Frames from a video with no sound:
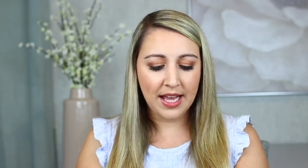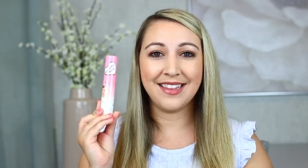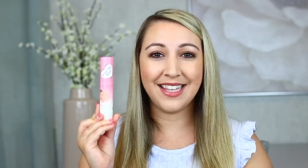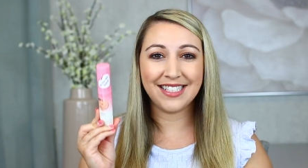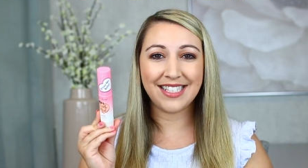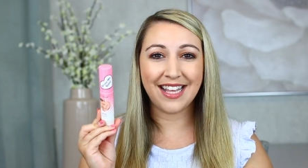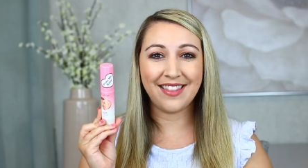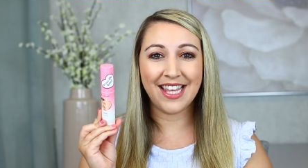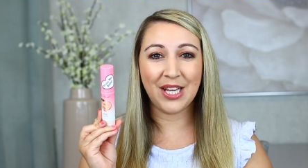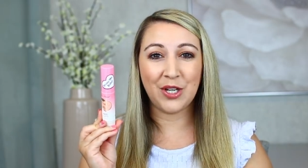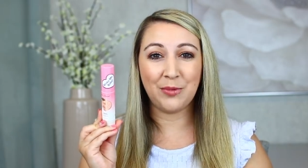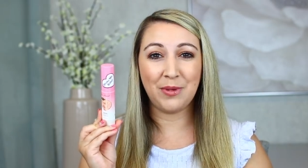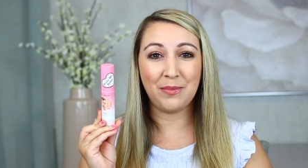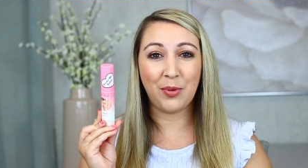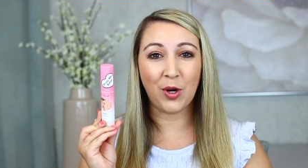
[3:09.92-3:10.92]
This I think
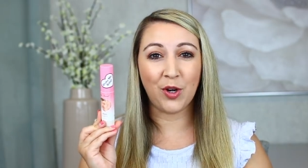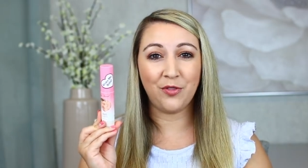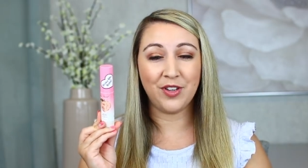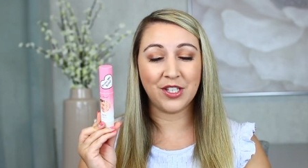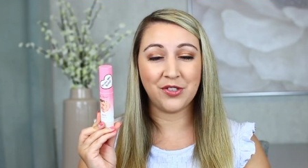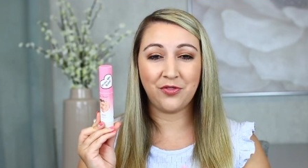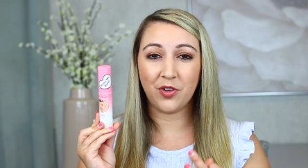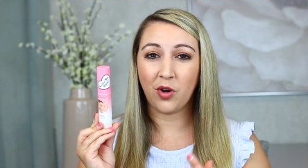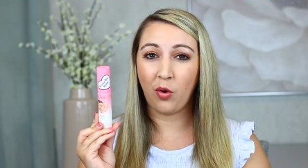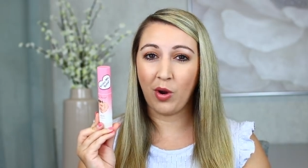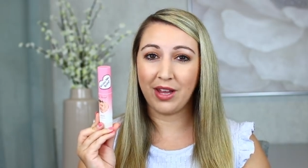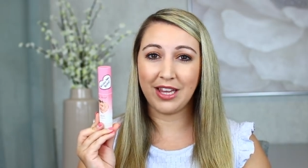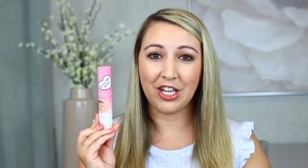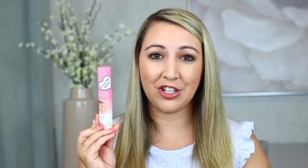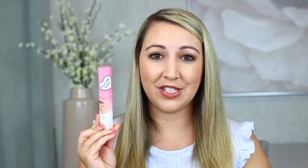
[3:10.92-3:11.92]
would be perfect for
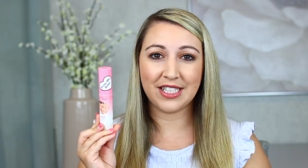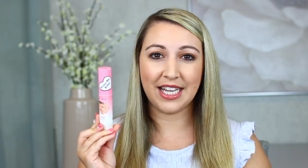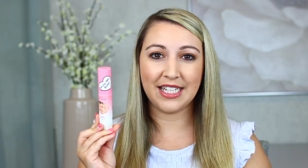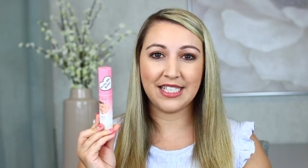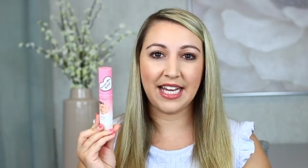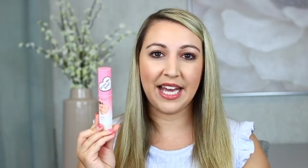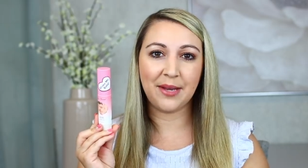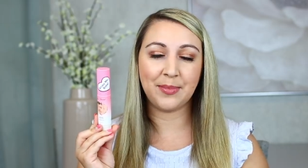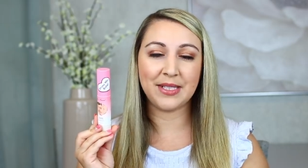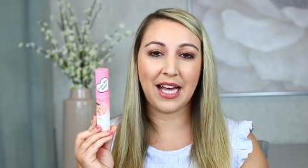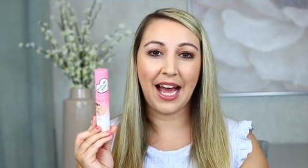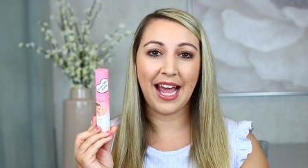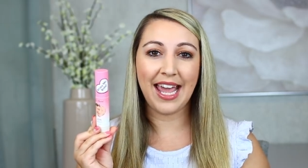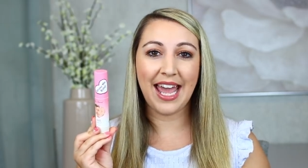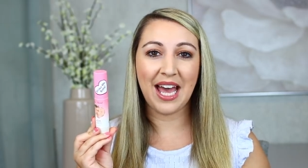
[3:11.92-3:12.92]
oilier skin types.
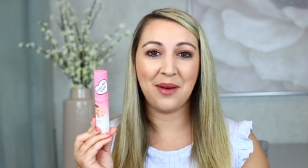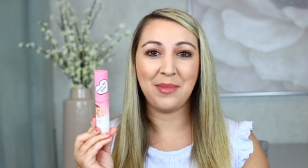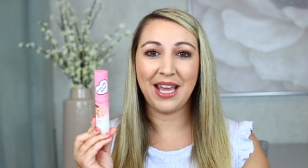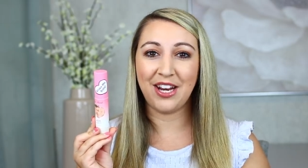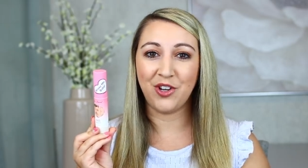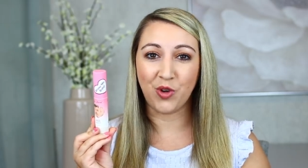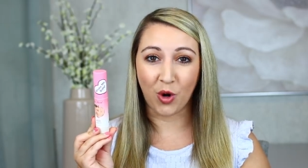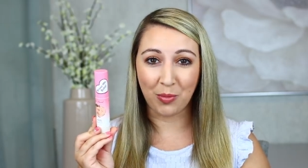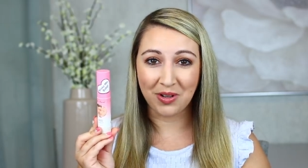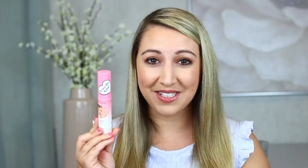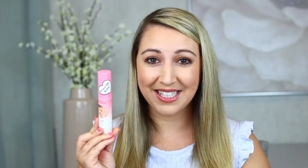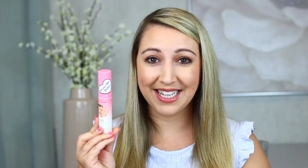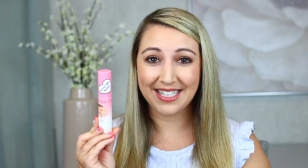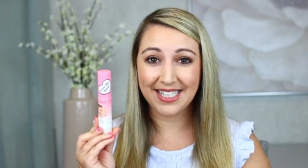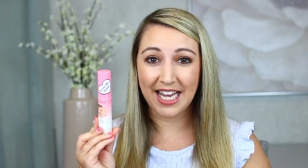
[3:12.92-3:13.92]
I am a normal
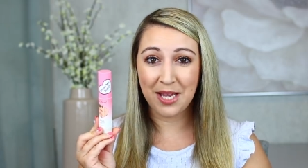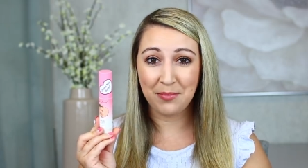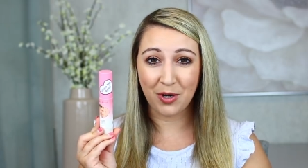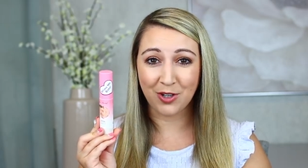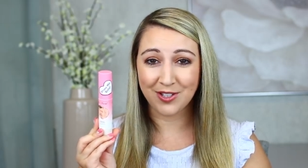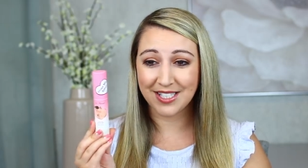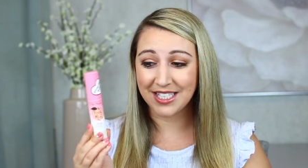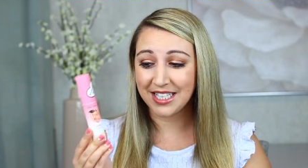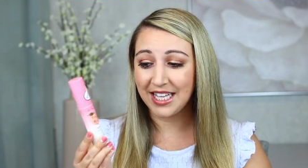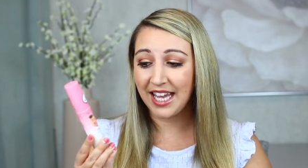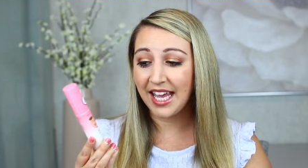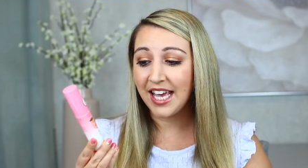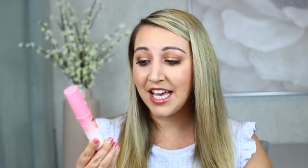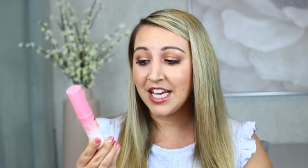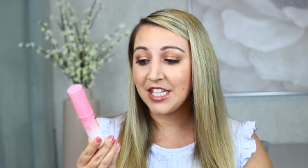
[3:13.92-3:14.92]
skin type
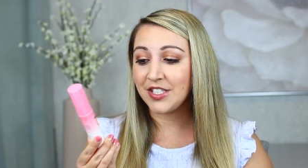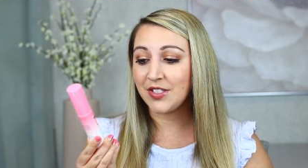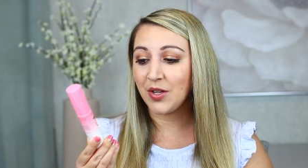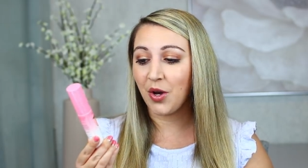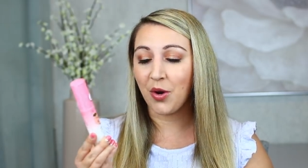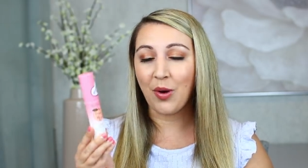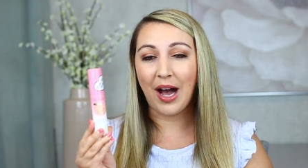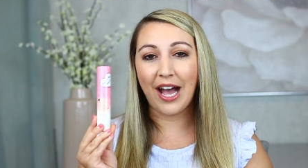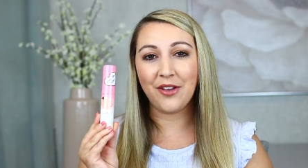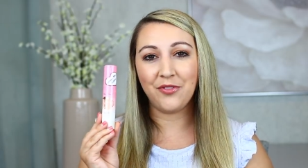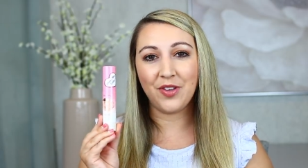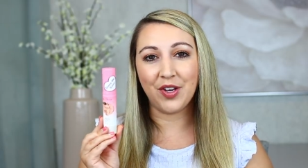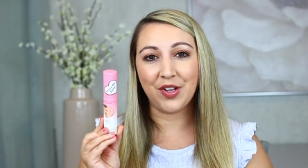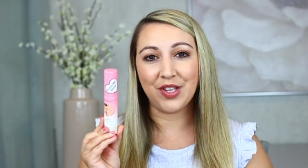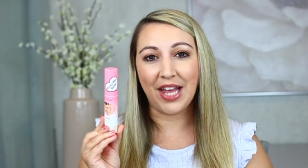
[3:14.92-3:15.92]
personally, so I
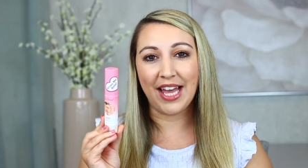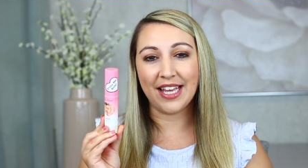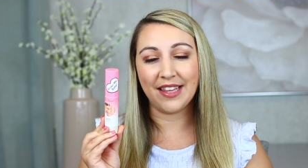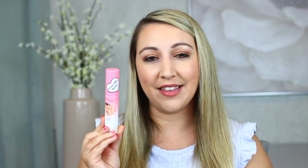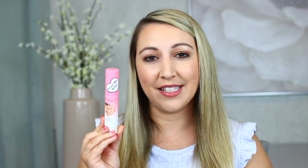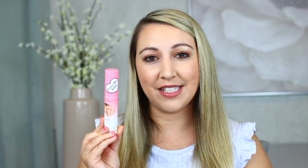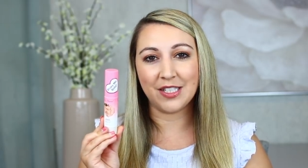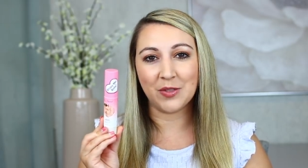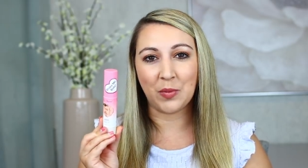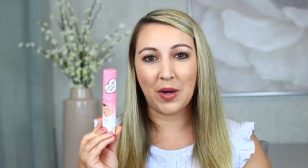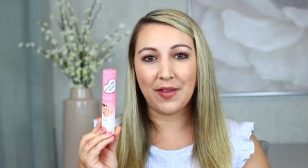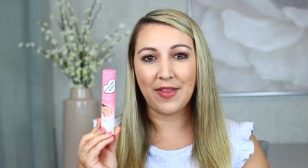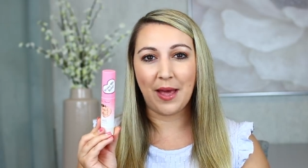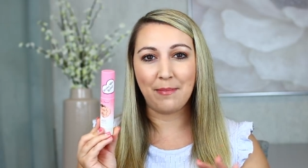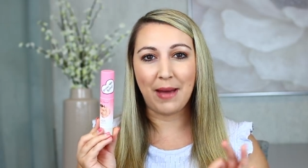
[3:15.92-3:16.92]
feel like this is
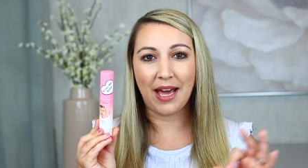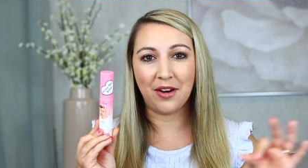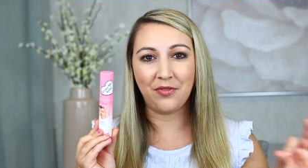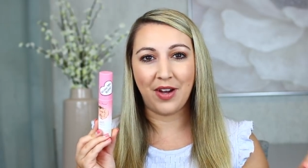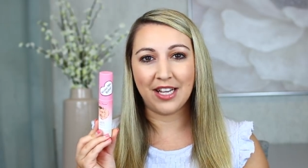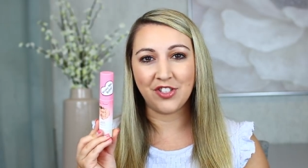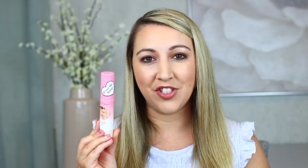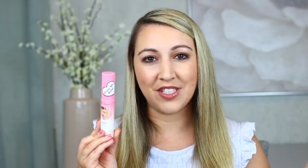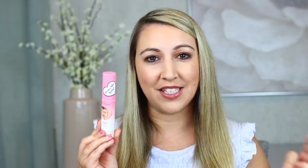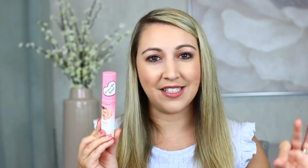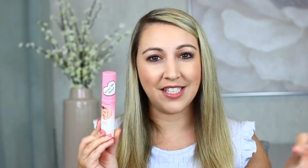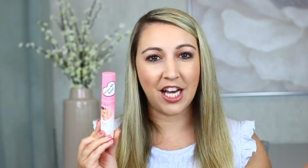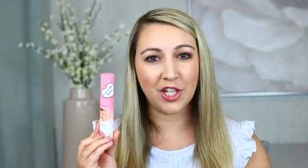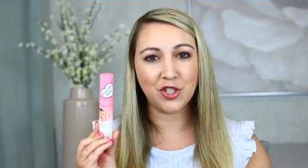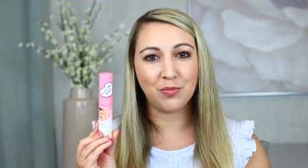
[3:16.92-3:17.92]
one that mattifies just a
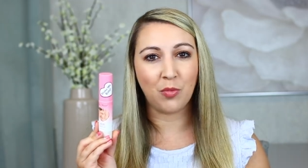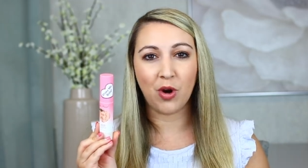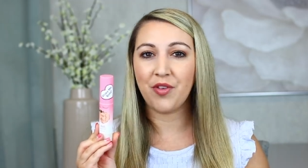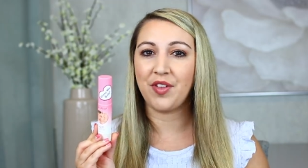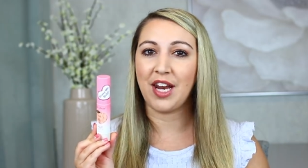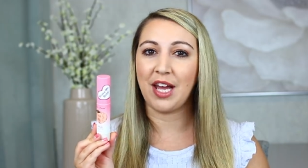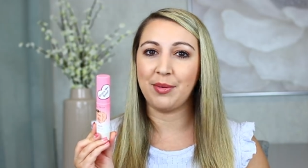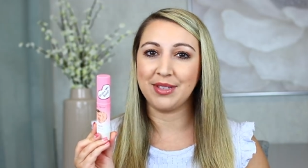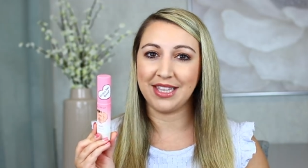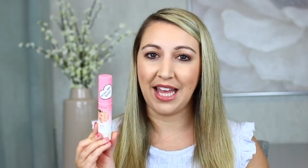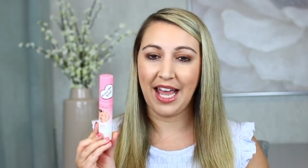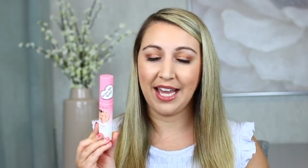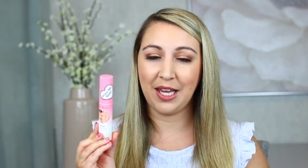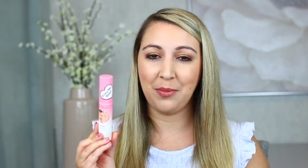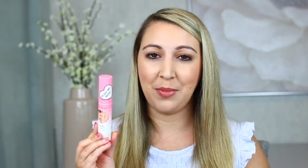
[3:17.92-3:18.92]
touch more than I would
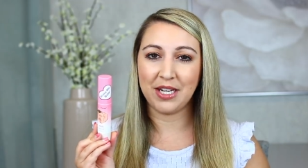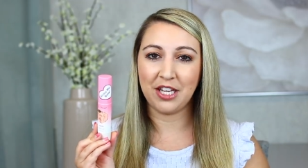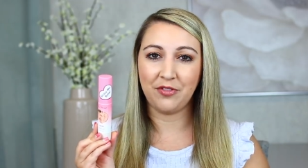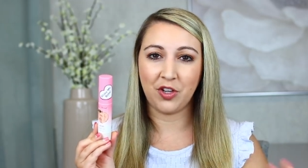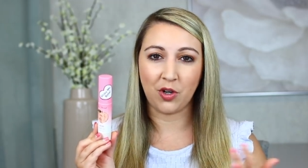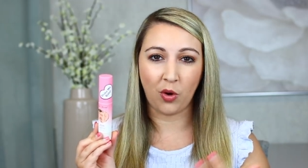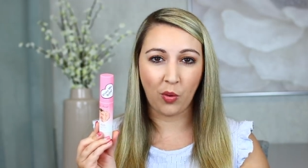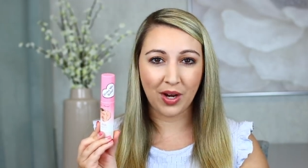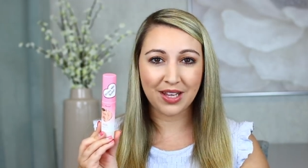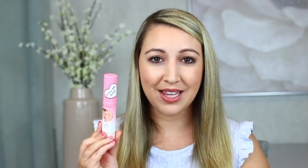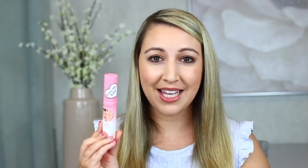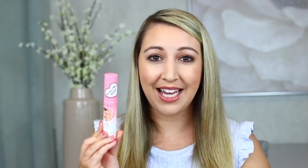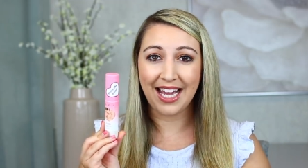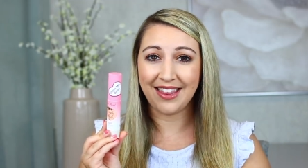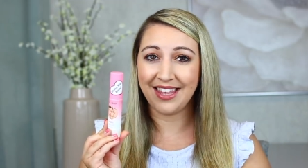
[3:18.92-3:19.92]
like. But if you're
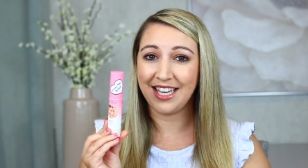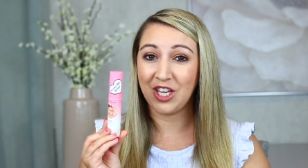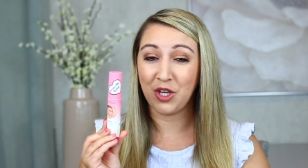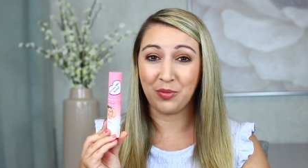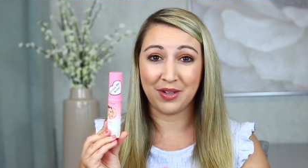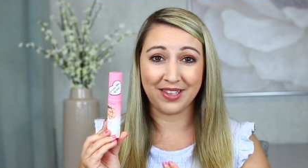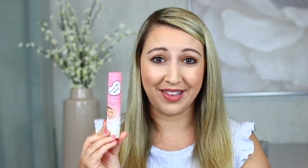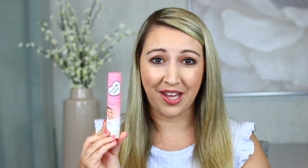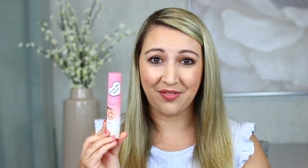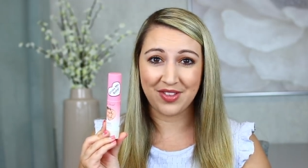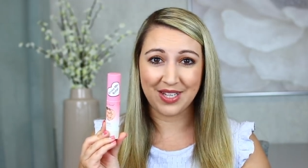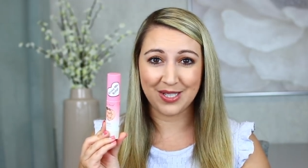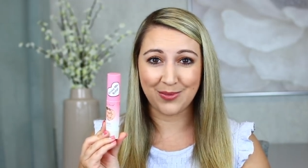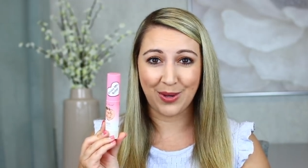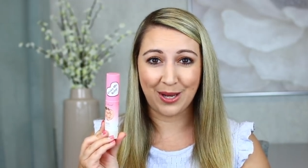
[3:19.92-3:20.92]
oily, I think you would love
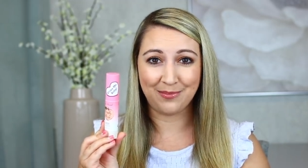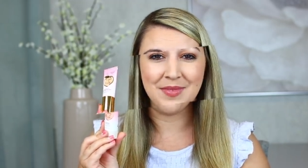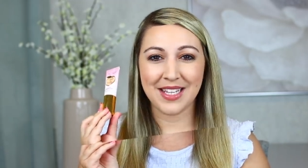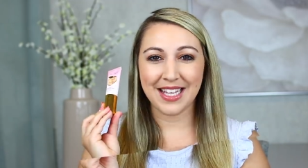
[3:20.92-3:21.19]
this one.